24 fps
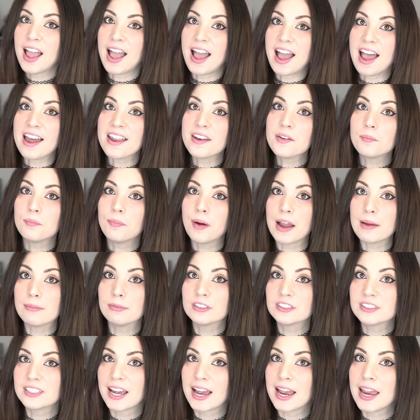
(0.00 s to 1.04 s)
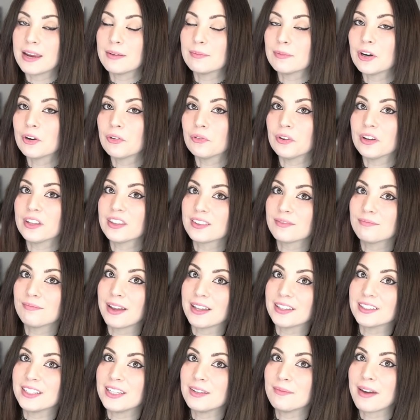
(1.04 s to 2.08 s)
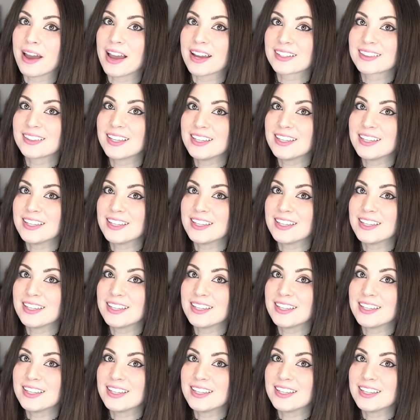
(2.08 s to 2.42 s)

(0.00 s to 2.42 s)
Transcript: at Bible Time with Melonie Mac.